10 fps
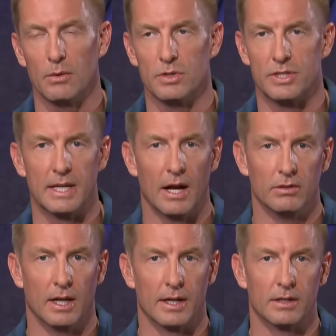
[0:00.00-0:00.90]
that was the
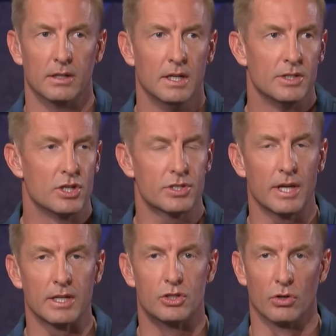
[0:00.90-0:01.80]
outlier. Just
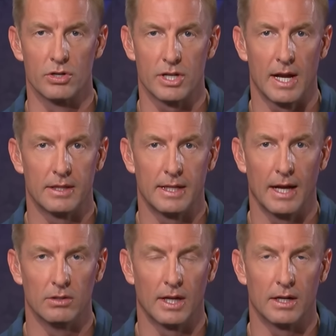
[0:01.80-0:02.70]
like Georgia had
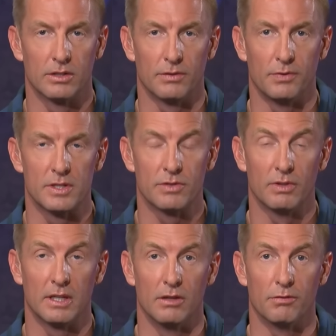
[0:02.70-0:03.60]
the outlier
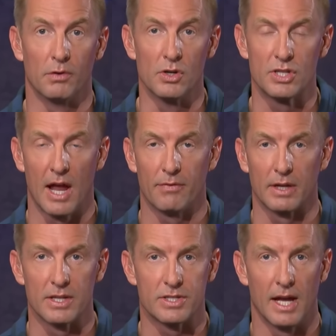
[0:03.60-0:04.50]
defensively in the first half
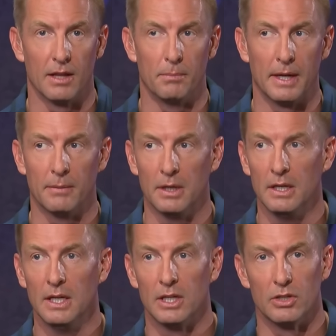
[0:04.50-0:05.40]
against
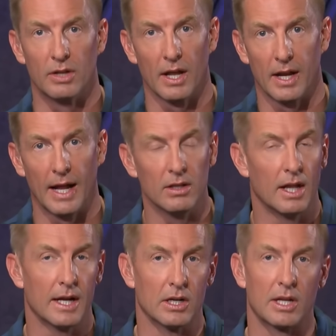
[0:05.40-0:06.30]
Alabama, you got an
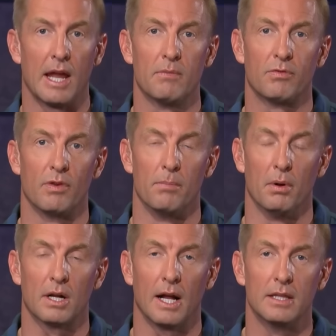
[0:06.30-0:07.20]
outlier game for the
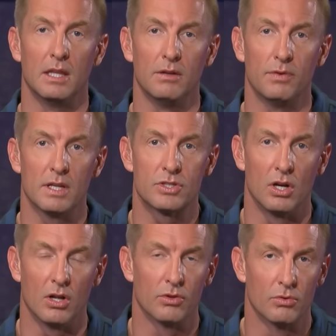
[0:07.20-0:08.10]
Buckeye defense
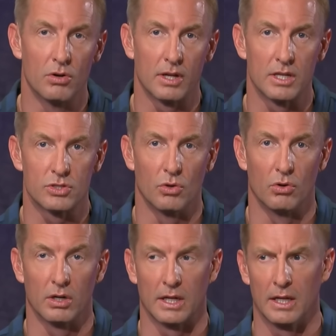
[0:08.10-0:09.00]
on the road against
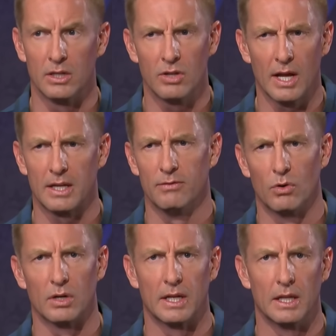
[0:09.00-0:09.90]
Oregon. And you got to give
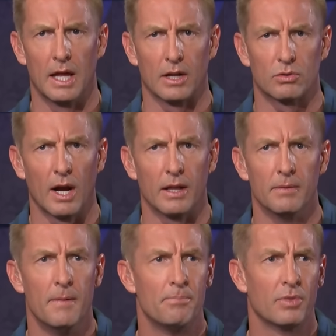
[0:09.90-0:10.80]
Oregon a lot of credit.